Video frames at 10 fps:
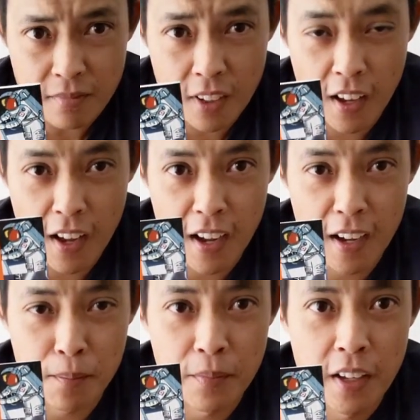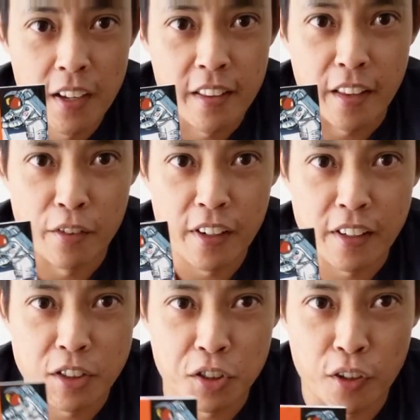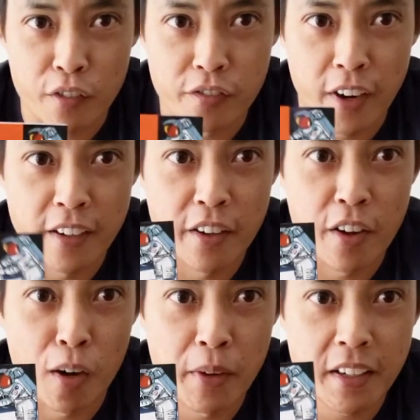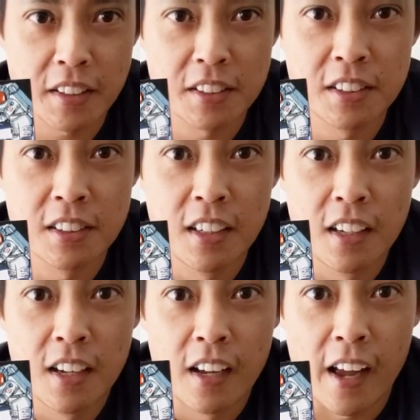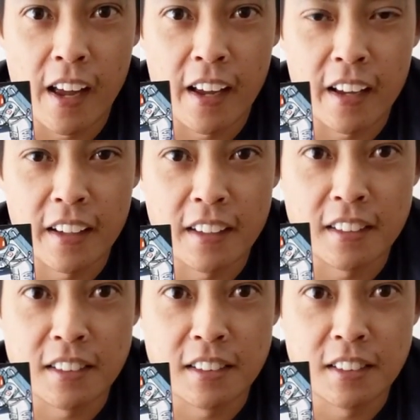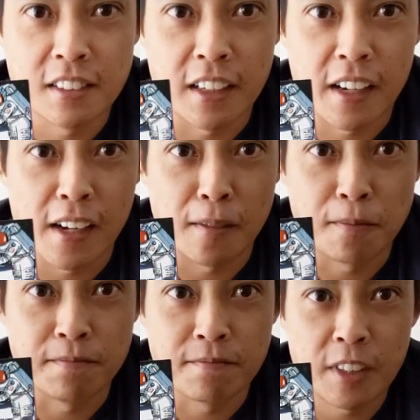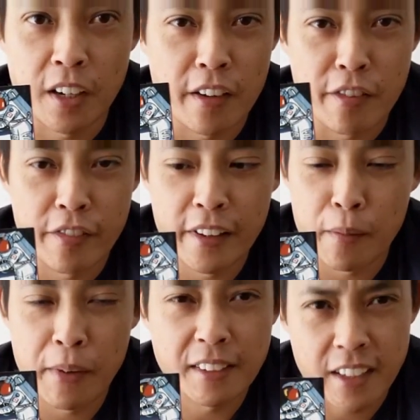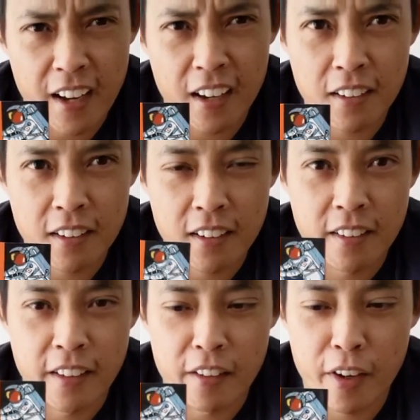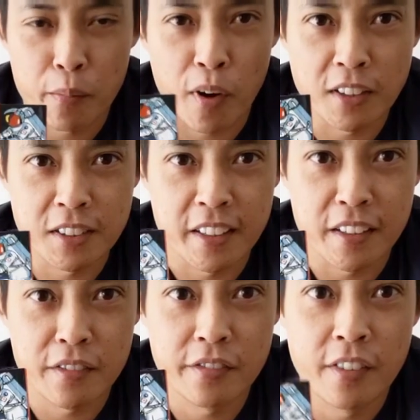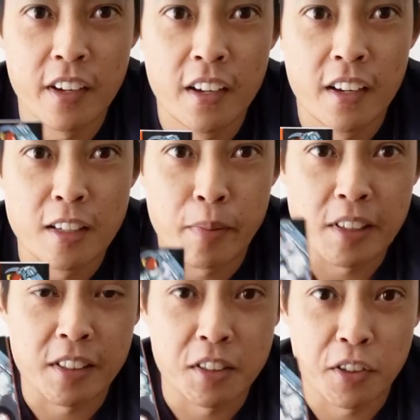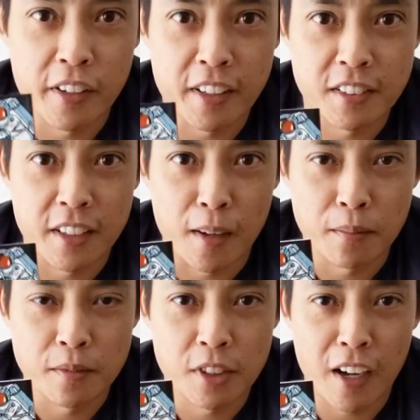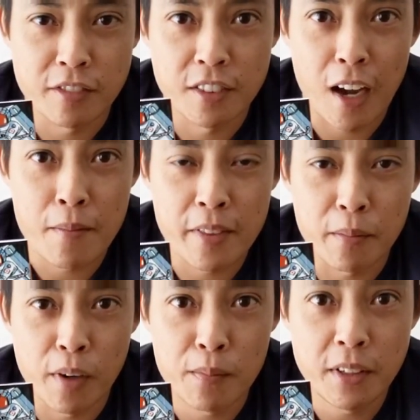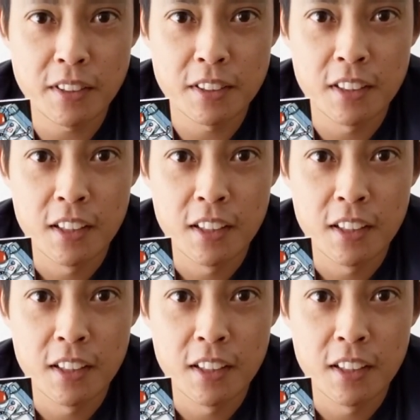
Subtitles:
They're really short, fun comics. And you know, if you're feeling a bit down, they're very positive, especially during this tough time at the moment.